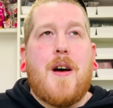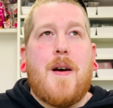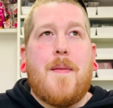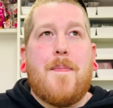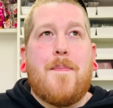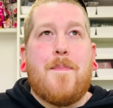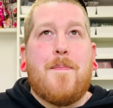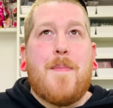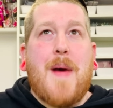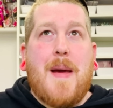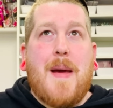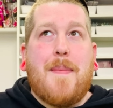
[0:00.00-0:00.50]

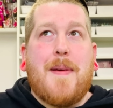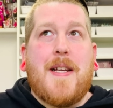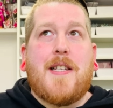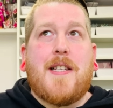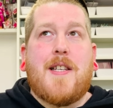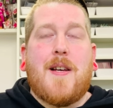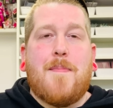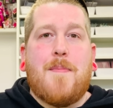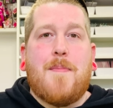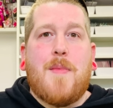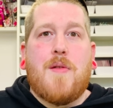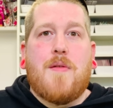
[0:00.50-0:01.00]
maybe
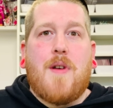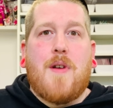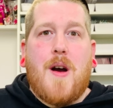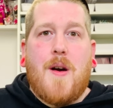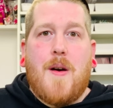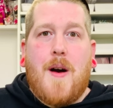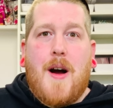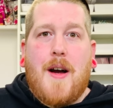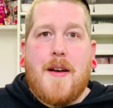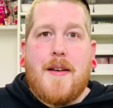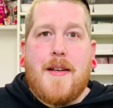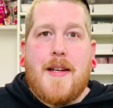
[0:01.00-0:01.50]

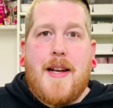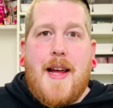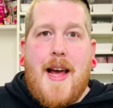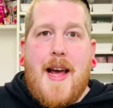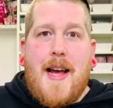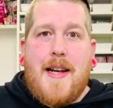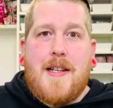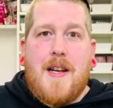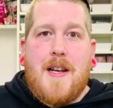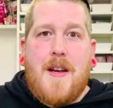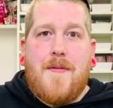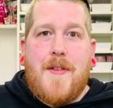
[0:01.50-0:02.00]
tomorrow I'm going to
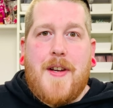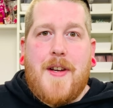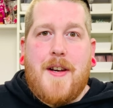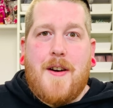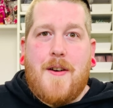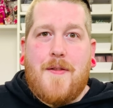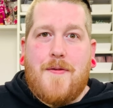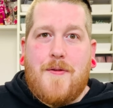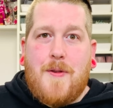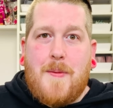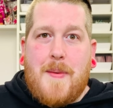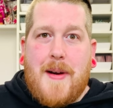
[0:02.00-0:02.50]
edit a
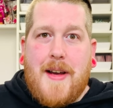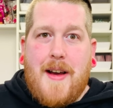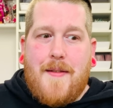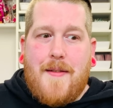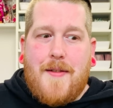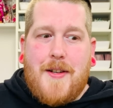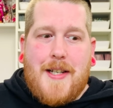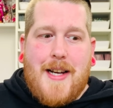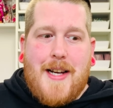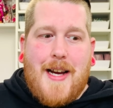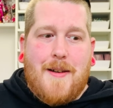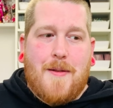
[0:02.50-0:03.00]
video for my
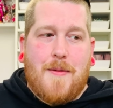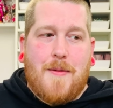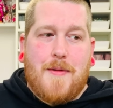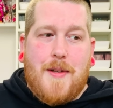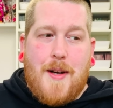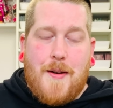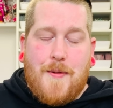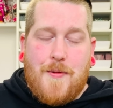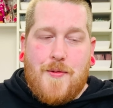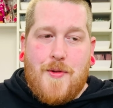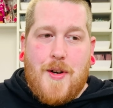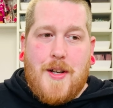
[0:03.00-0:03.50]
other channel,
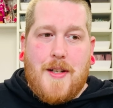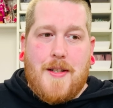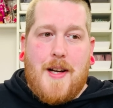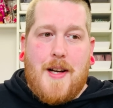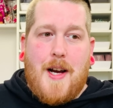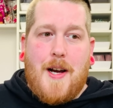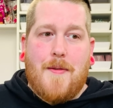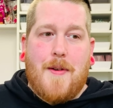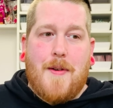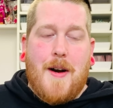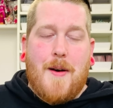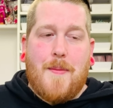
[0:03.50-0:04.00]
Don't Trust
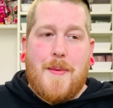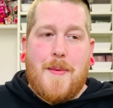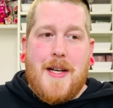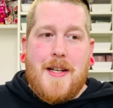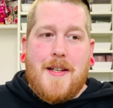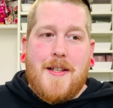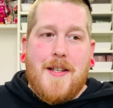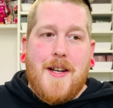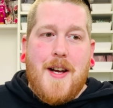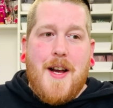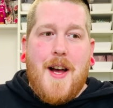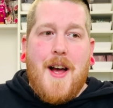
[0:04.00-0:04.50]
Ira,
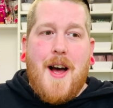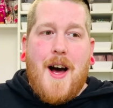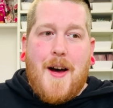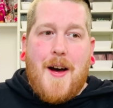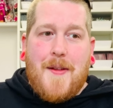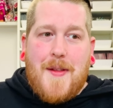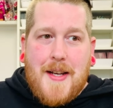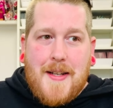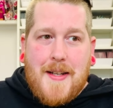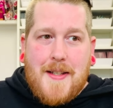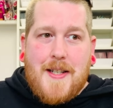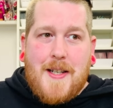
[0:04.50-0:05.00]
which I
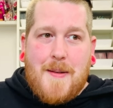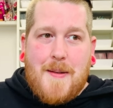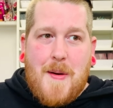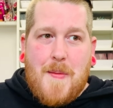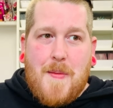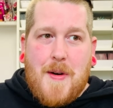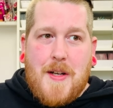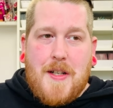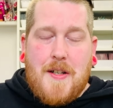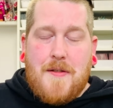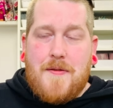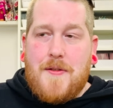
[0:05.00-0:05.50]
think is going to be
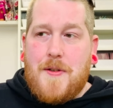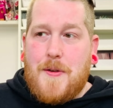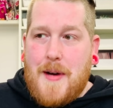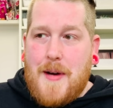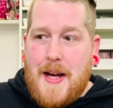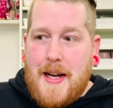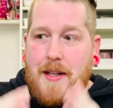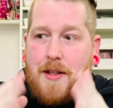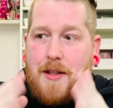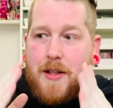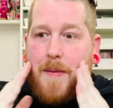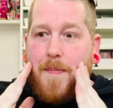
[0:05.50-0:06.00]
wonderful.
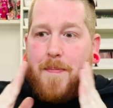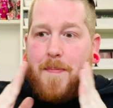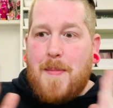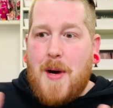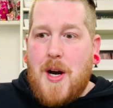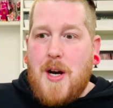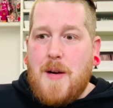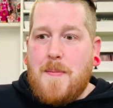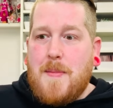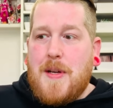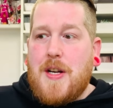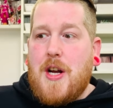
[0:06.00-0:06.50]
And at the
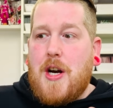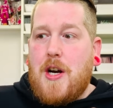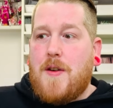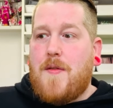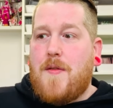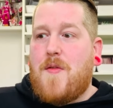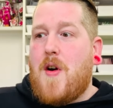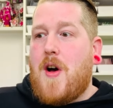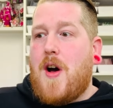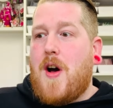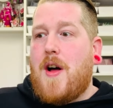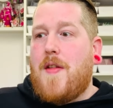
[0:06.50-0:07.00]
moment
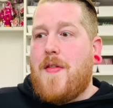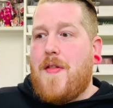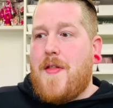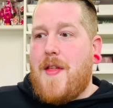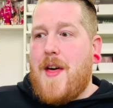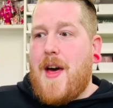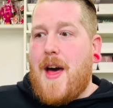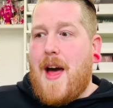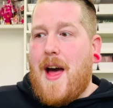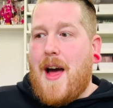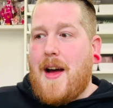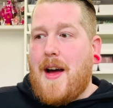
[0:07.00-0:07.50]
over
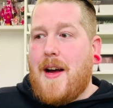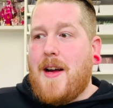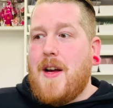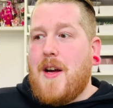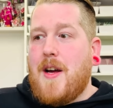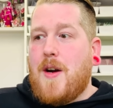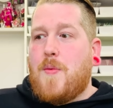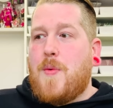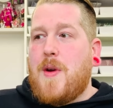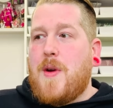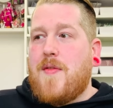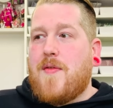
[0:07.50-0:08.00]
there,
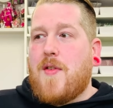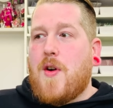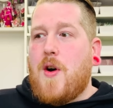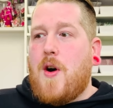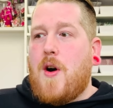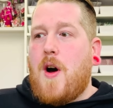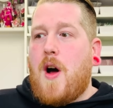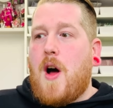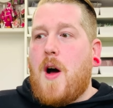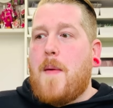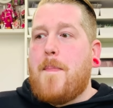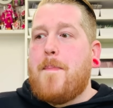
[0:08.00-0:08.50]
we've
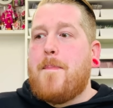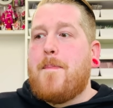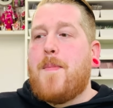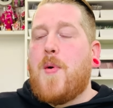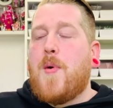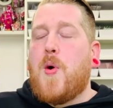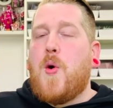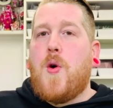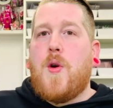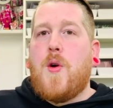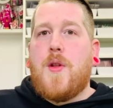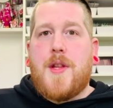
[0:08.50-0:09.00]
got
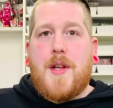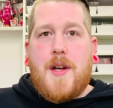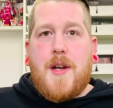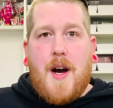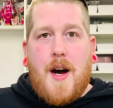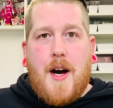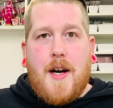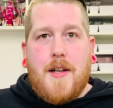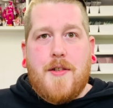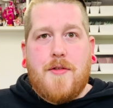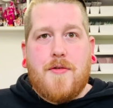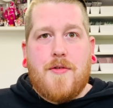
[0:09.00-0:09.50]
more than
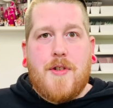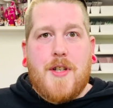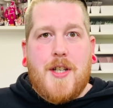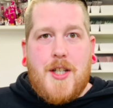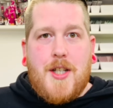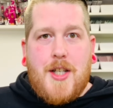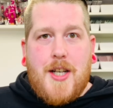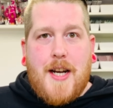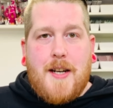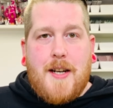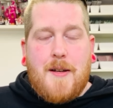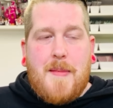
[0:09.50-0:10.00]
100
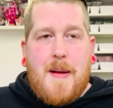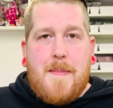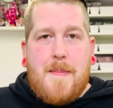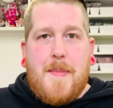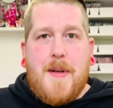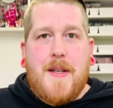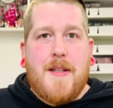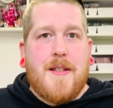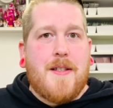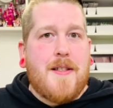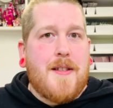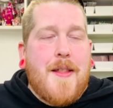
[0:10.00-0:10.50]
channel
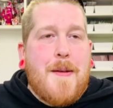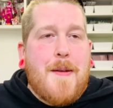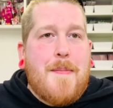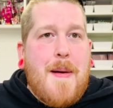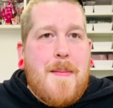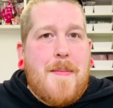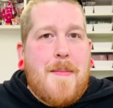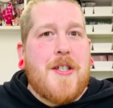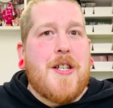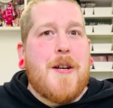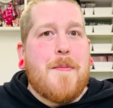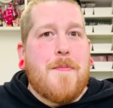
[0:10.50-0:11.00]
members. The
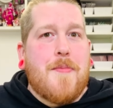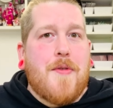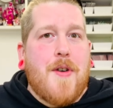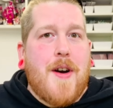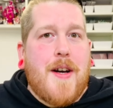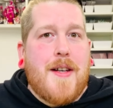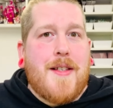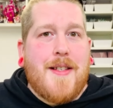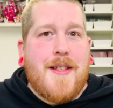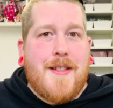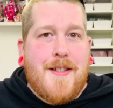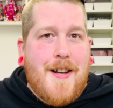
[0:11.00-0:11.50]
membership
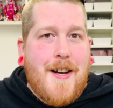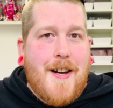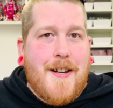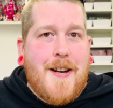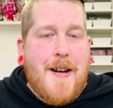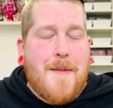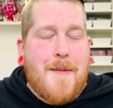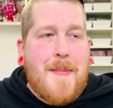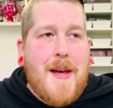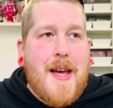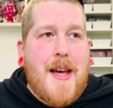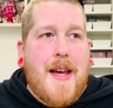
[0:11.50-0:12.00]
price is
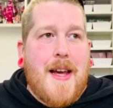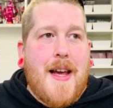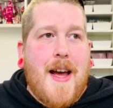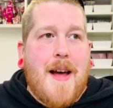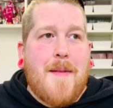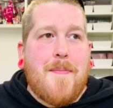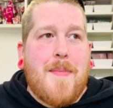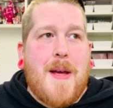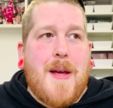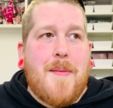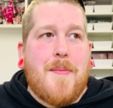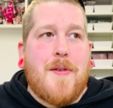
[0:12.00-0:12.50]
99p
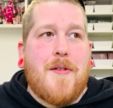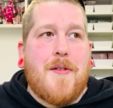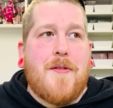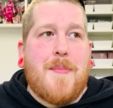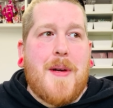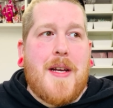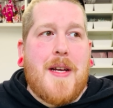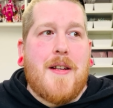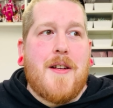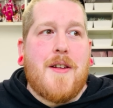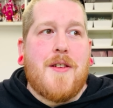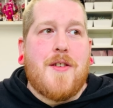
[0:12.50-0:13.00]
and people have
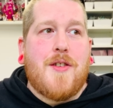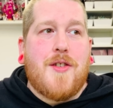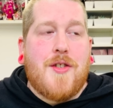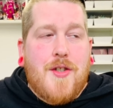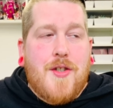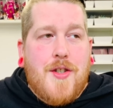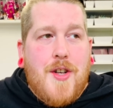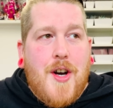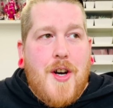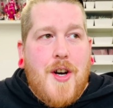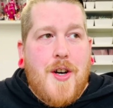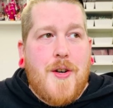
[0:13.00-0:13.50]
been
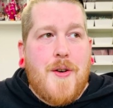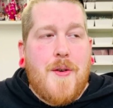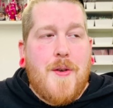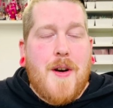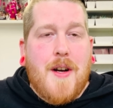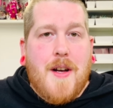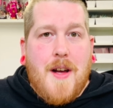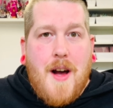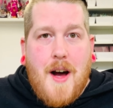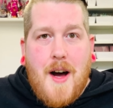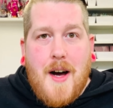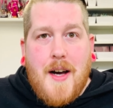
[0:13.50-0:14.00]

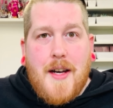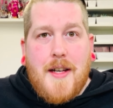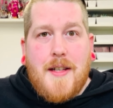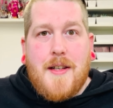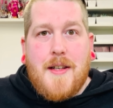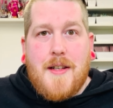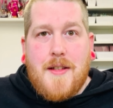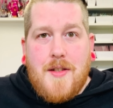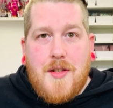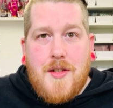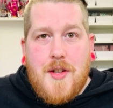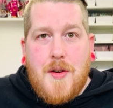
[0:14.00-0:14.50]
so kind
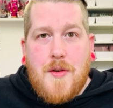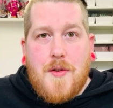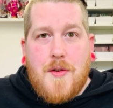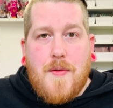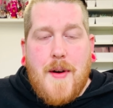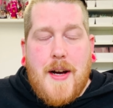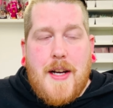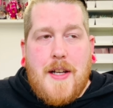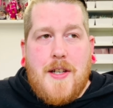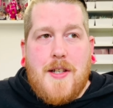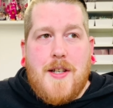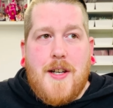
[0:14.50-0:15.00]
and so
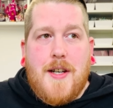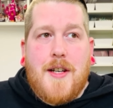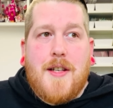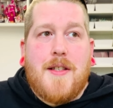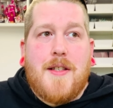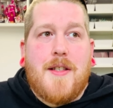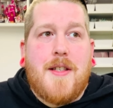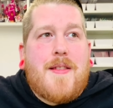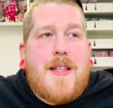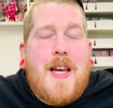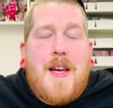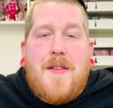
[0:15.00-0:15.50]

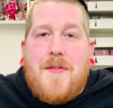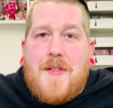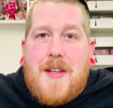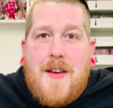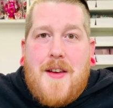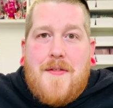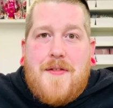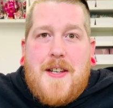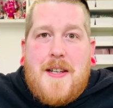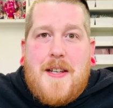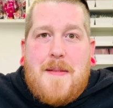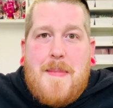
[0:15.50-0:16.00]
gracious. They've
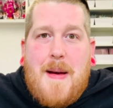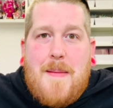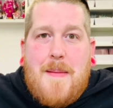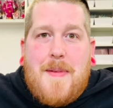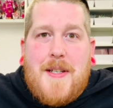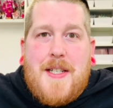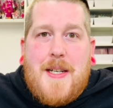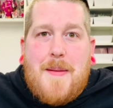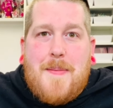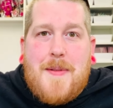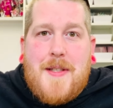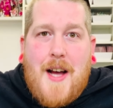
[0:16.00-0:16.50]
gifted
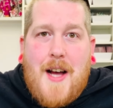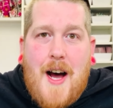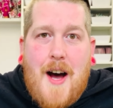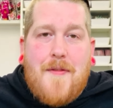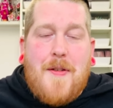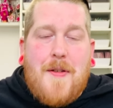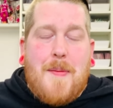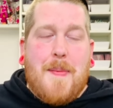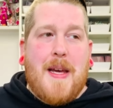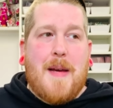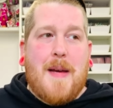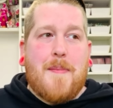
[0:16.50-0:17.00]
memberships to
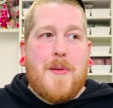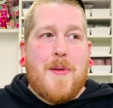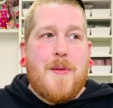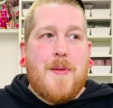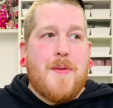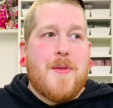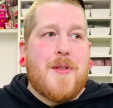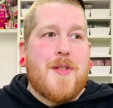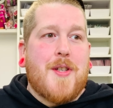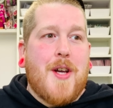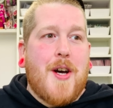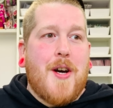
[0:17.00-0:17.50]
other
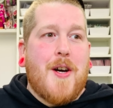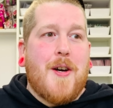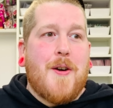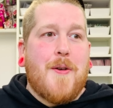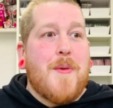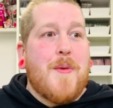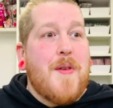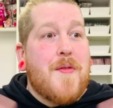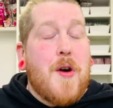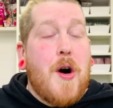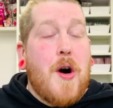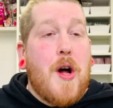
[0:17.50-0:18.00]
people. So
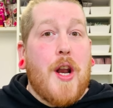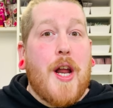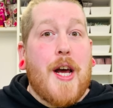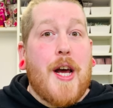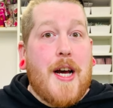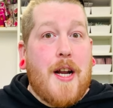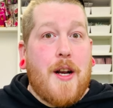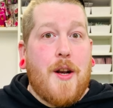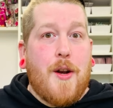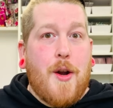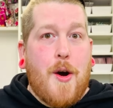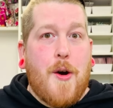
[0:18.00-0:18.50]
we've got like
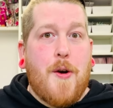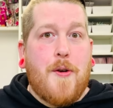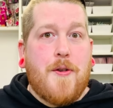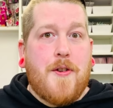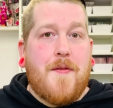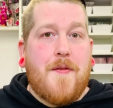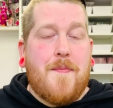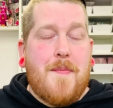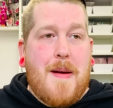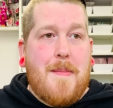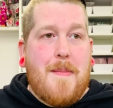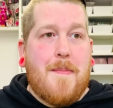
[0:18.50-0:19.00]
a load
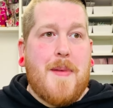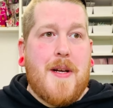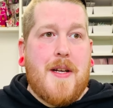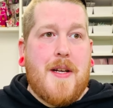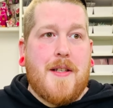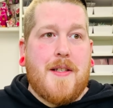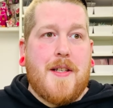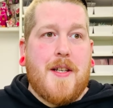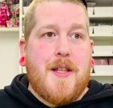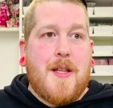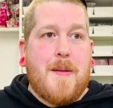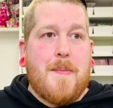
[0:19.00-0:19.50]
of
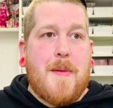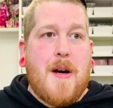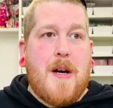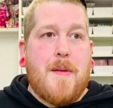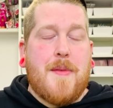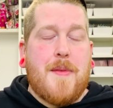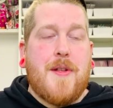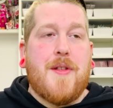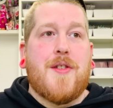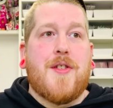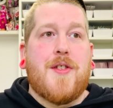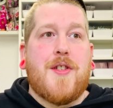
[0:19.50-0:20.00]
members at the
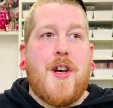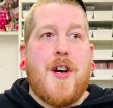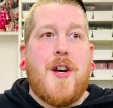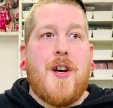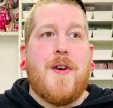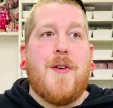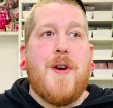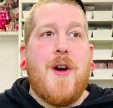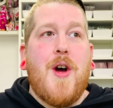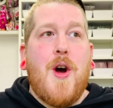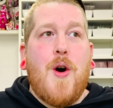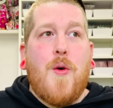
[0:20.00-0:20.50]
moment.
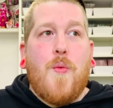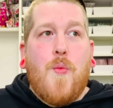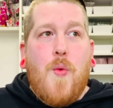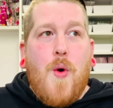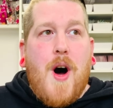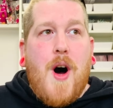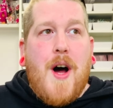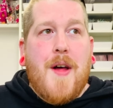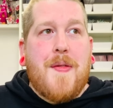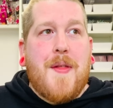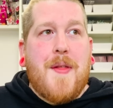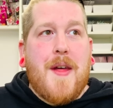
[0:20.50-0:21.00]
So
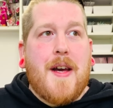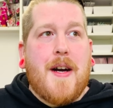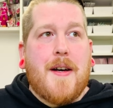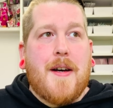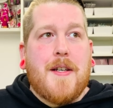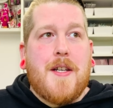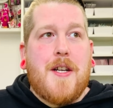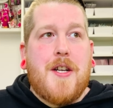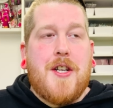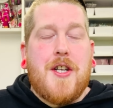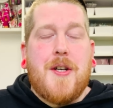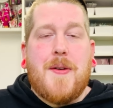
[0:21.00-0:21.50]
what I think I'm
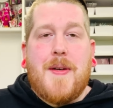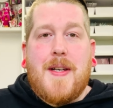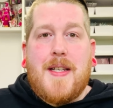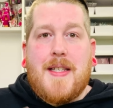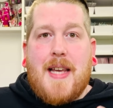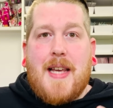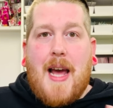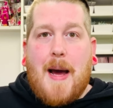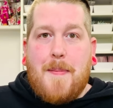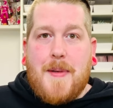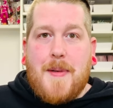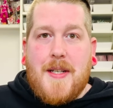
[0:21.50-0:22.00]
going to do is
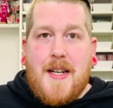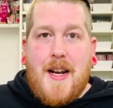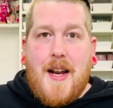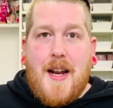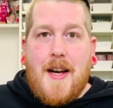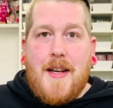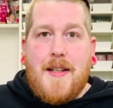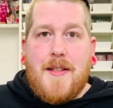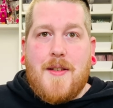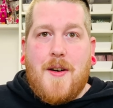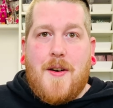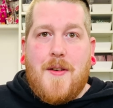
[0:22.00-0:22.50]

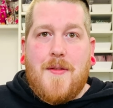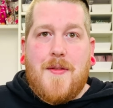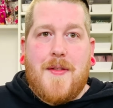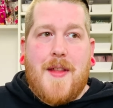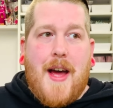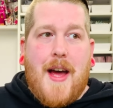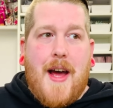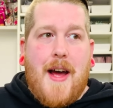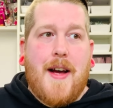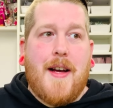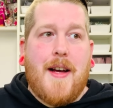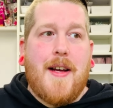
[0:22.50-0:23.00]
capitalize on
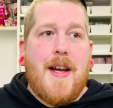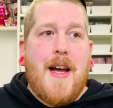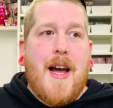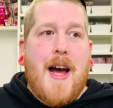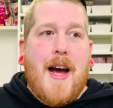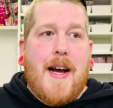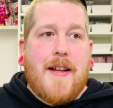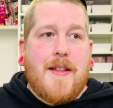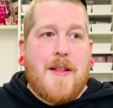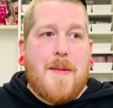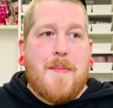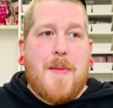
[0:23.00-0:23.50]
that
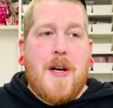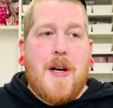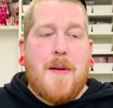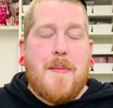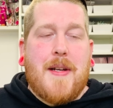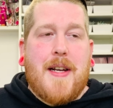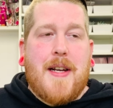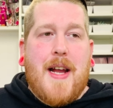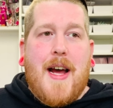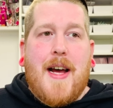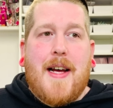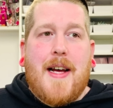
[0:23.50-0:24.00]
at the
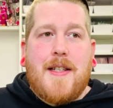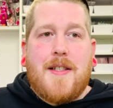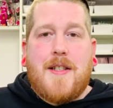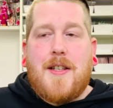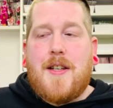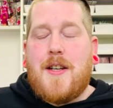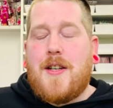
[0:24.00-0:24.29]
moment and